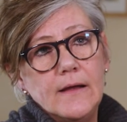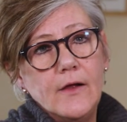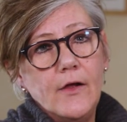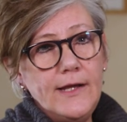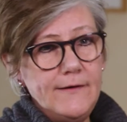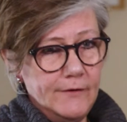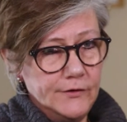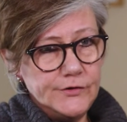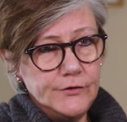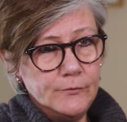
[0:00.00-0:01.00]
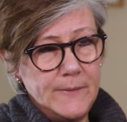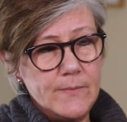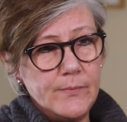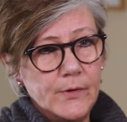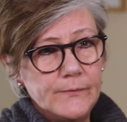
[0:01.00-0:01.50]
highly functional
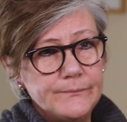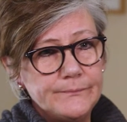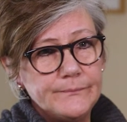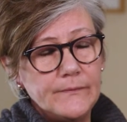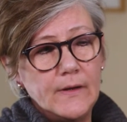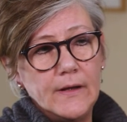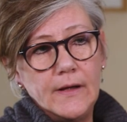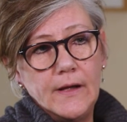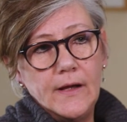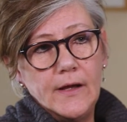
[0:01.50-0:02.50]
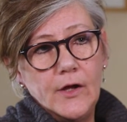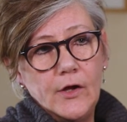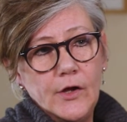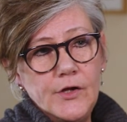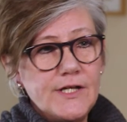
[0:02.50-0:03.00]
people
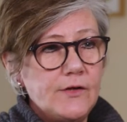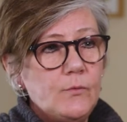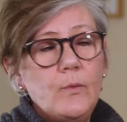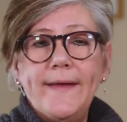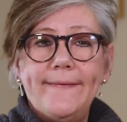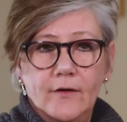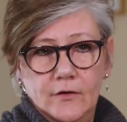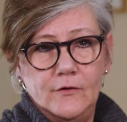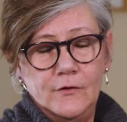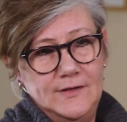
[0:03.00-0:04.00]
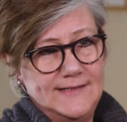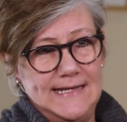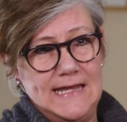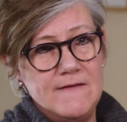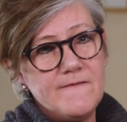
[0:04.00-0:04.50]
who don't wear the heart on the
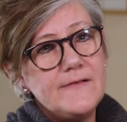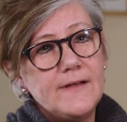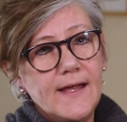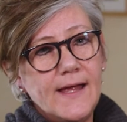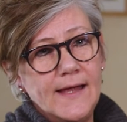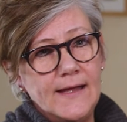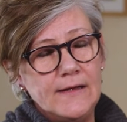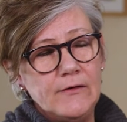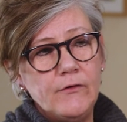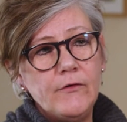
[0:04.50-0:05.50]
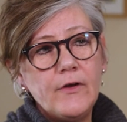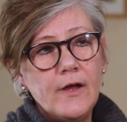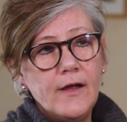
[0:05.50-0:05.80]
sleeve and